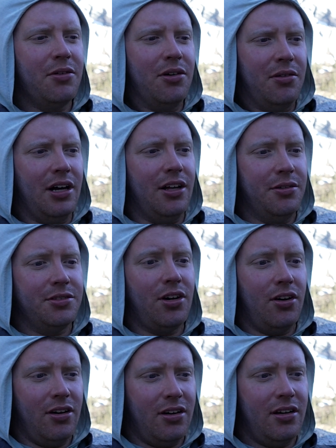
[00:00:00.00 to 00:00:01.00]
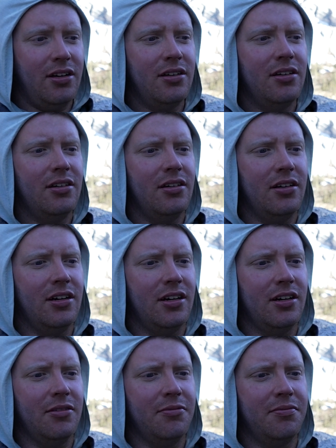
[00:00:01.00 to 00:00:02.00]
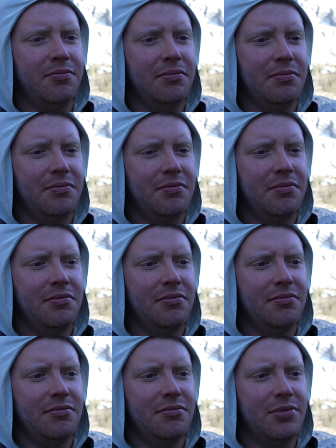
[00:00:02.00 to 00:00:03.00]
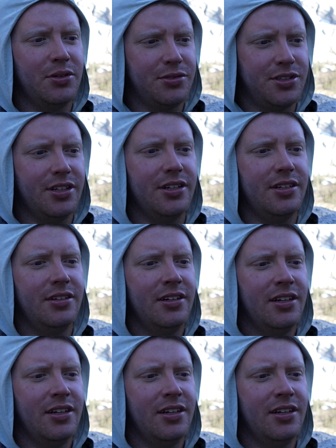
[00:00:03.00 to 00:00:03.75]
well. It was hard, but it was good.